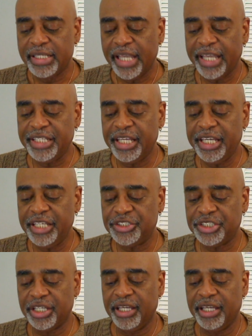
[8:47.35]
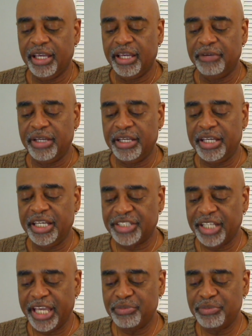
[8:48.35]
And each is
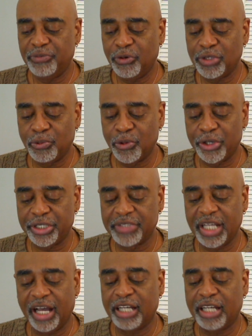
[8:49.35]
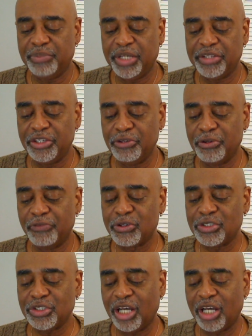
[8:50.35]
laid before the Word of God upon the
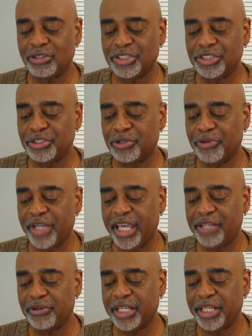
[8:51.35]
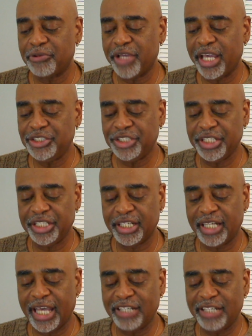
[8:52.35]
universal altar to Creator and creation in the
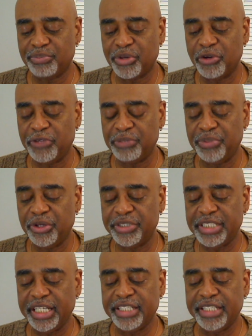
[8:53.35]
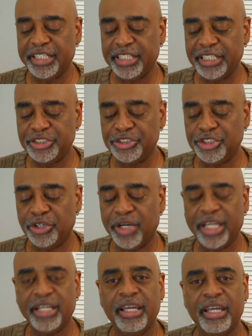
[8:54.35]
light of perfect purity and endless
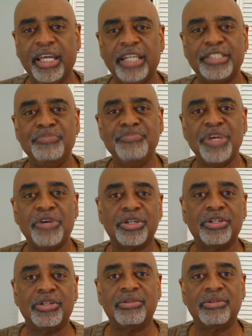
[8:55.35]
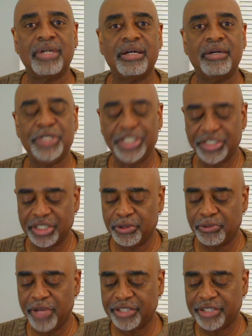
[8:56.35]
joy. The miracle, which is a
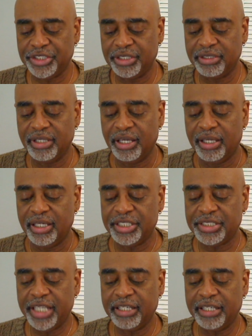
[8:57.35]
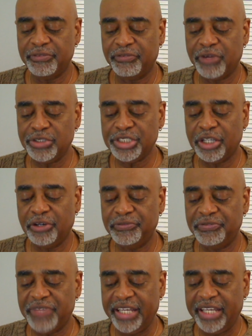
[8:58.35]
correction, is taken first on
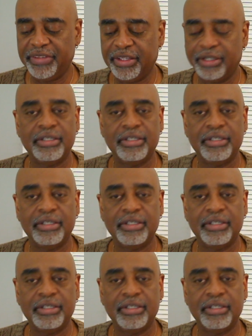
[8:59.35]
faith.